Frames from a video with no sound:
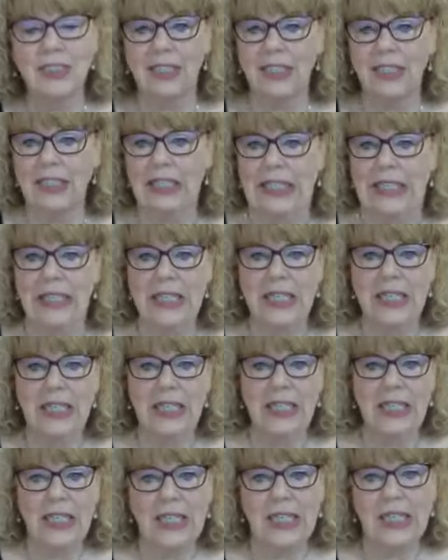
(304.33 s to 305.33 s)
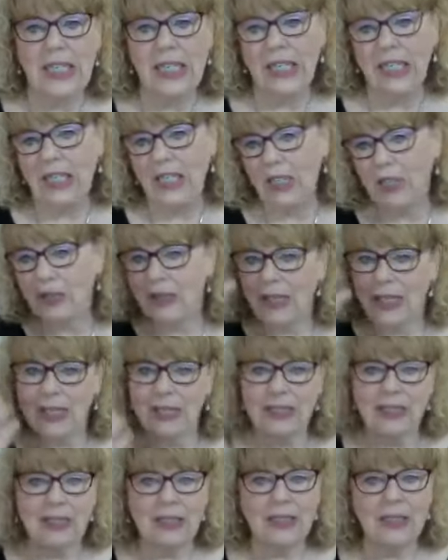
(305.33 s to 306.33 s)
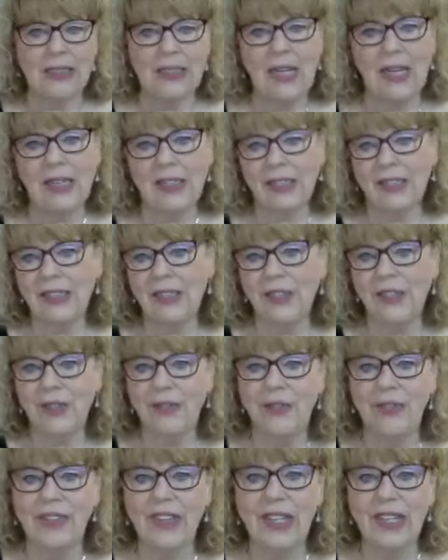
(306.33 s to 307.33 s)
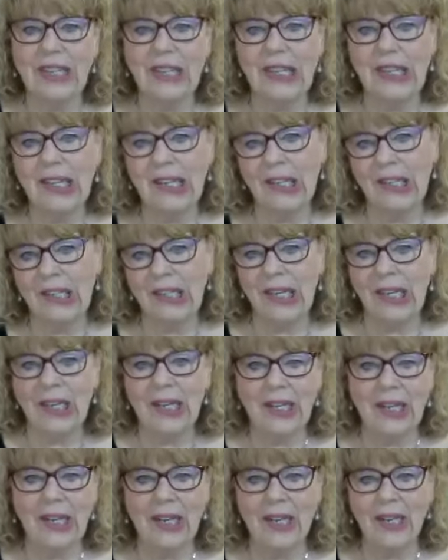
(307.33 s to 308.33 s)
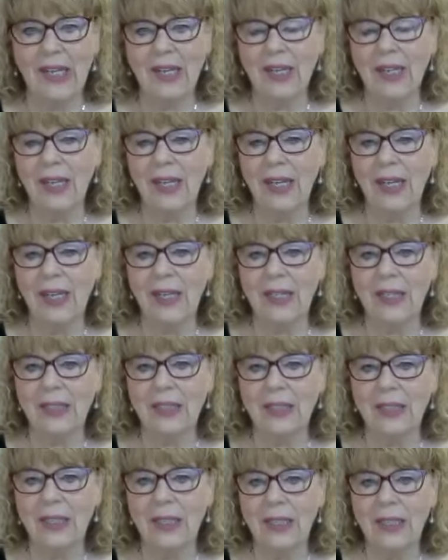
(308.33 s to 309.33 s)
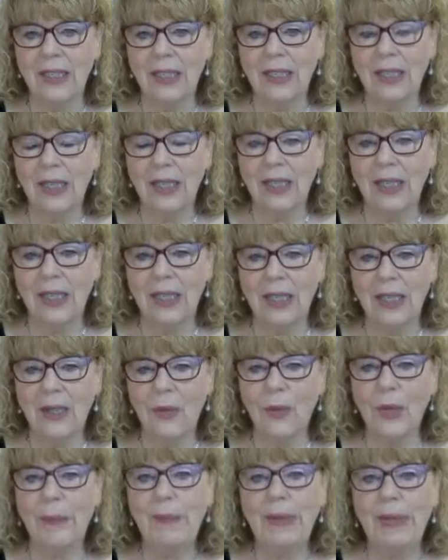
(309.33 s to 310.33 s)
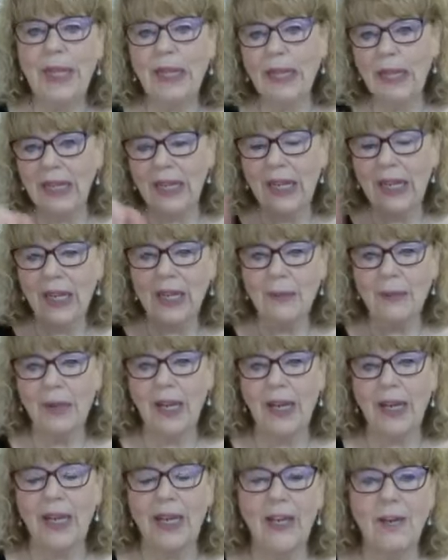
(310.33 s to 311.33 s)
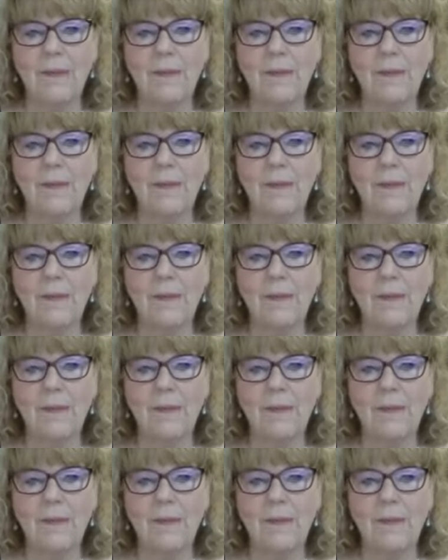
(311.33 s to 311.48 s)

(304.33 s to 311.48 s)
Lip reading: and, that cognitive thinking and yada yada. And repeatedly on my